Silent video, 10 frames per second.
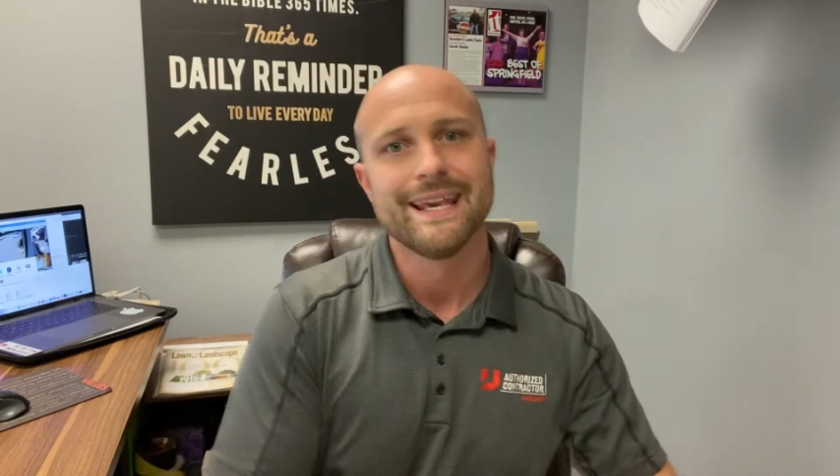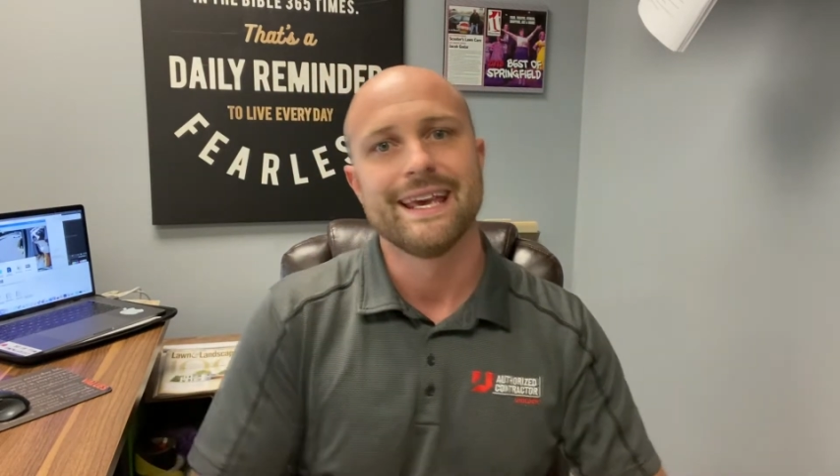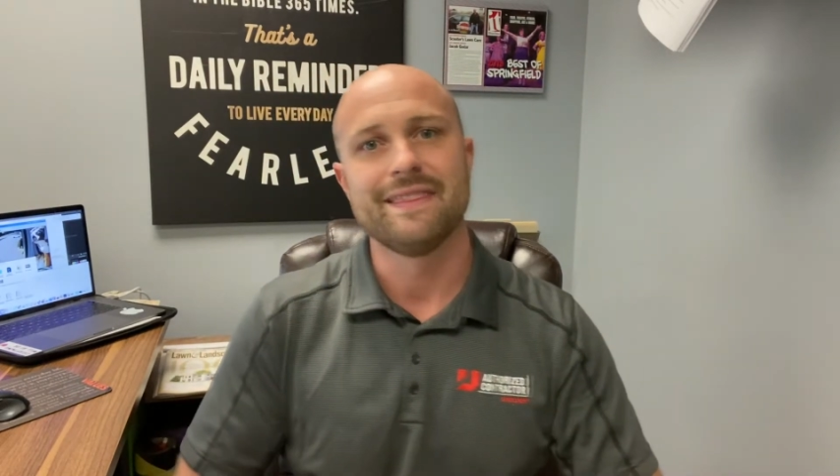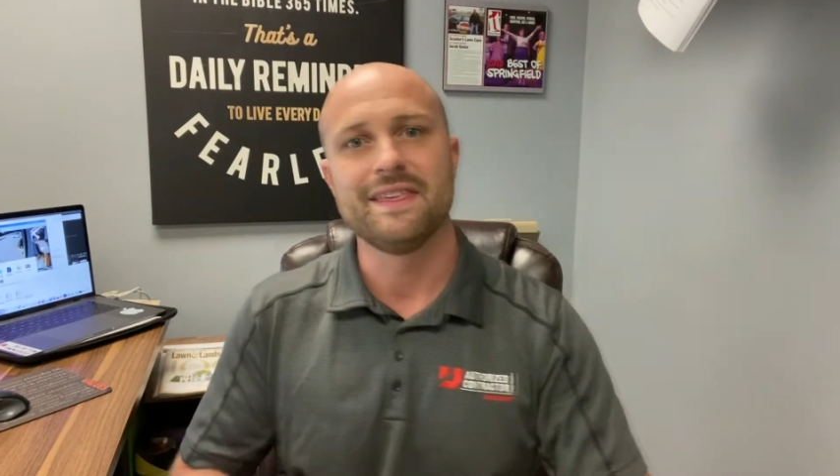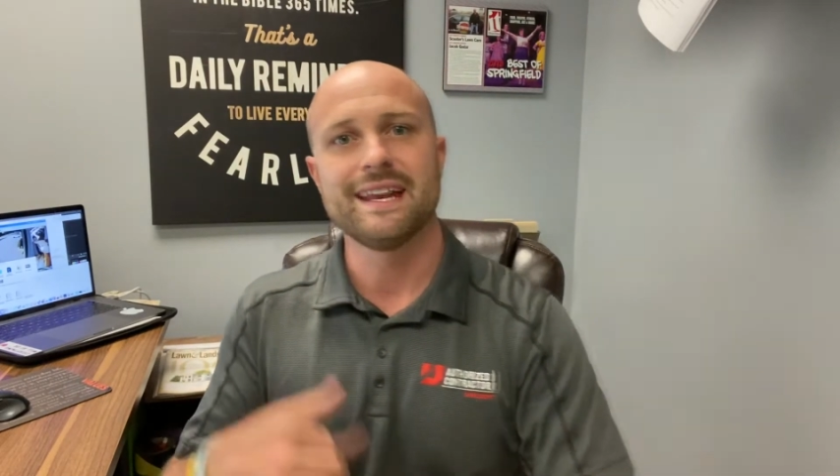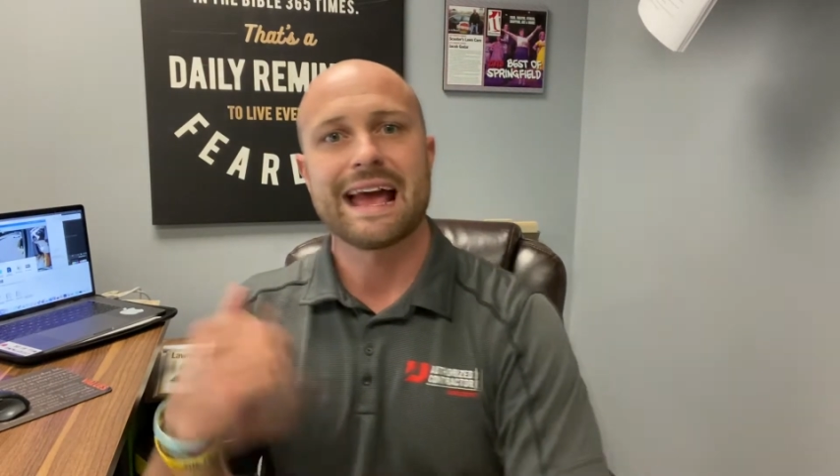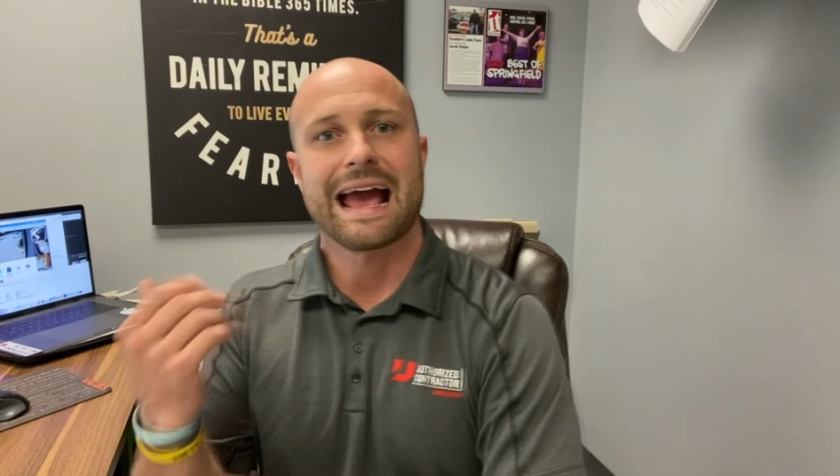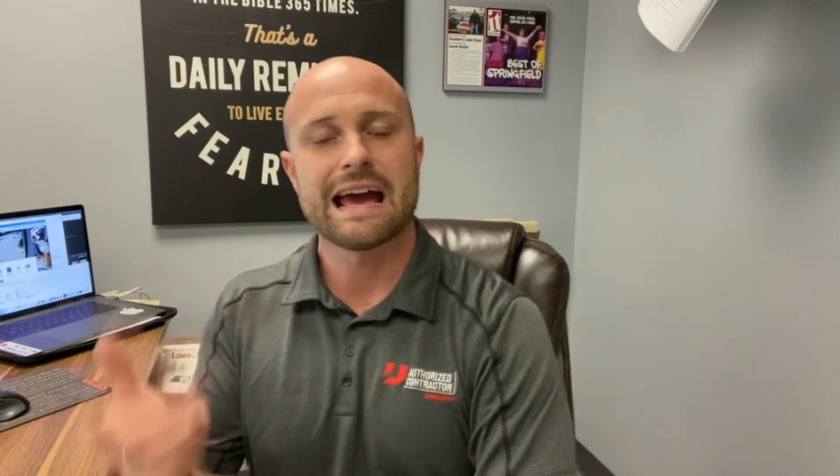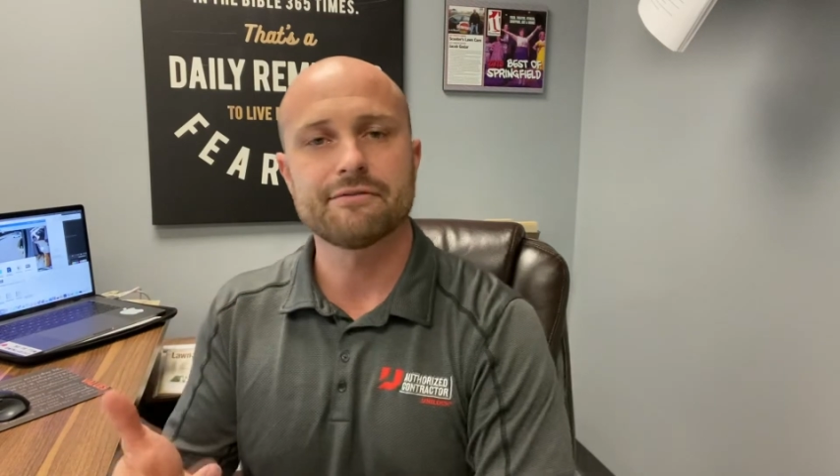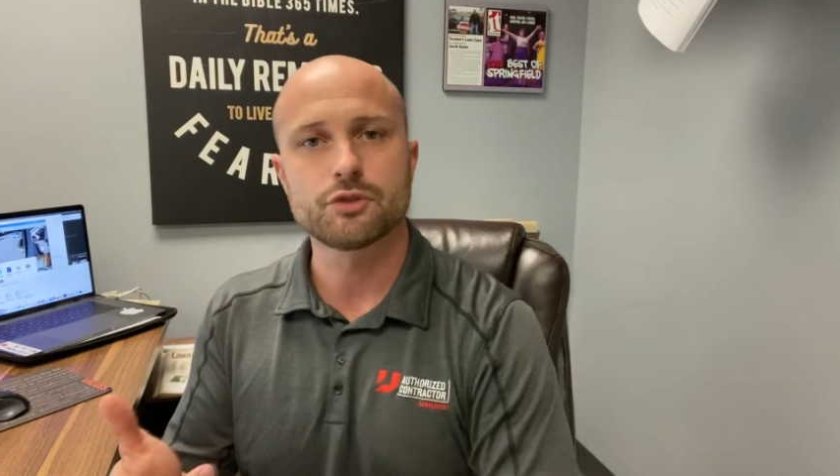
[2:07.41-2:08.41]
and then
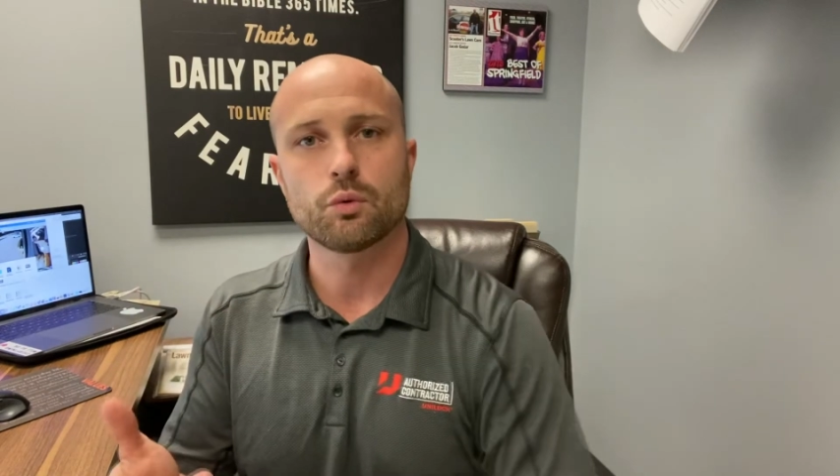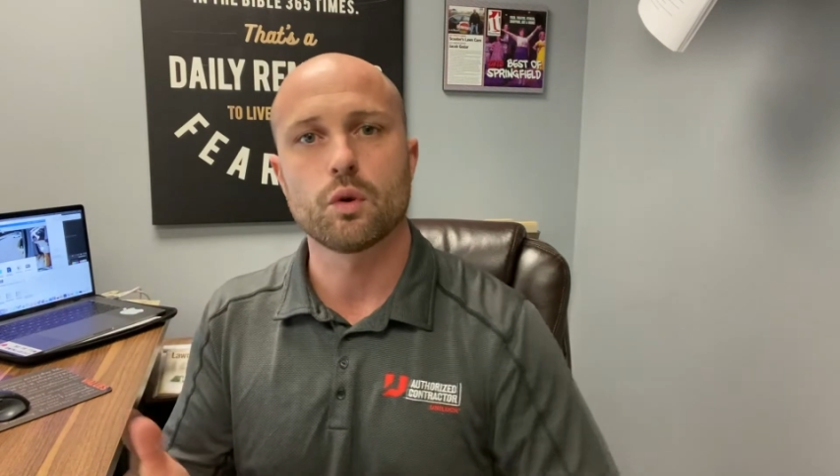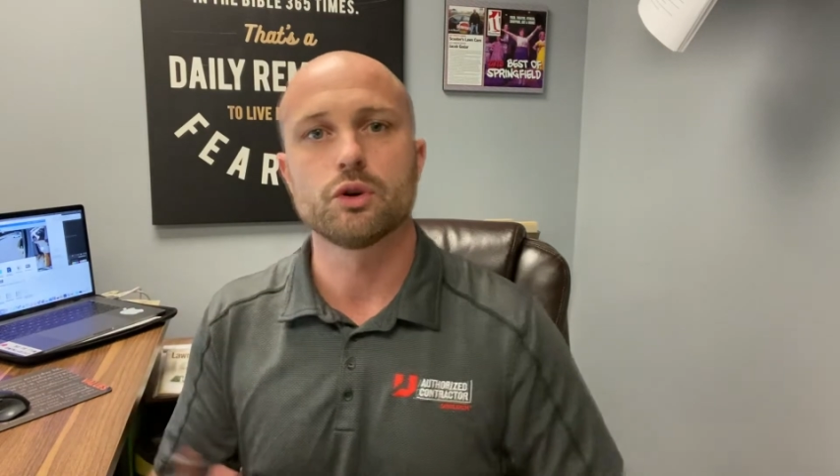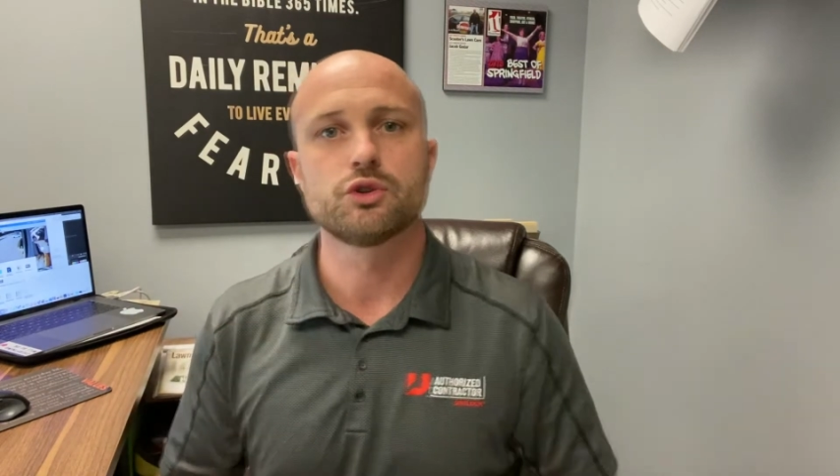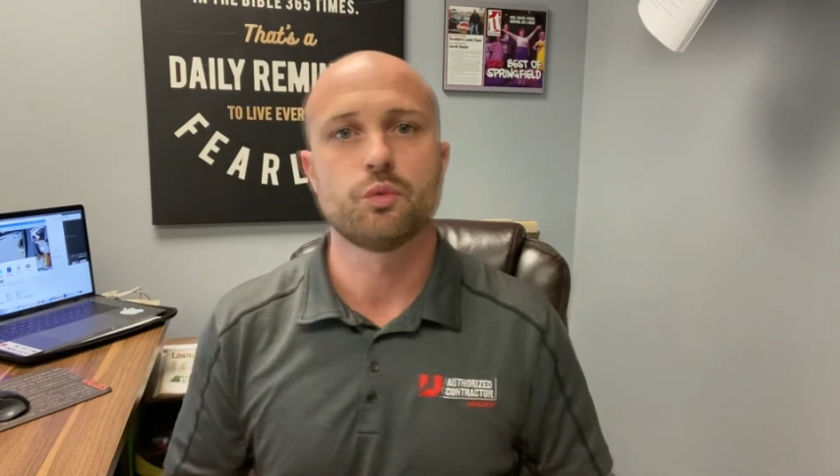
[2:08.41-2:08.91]
afterwards,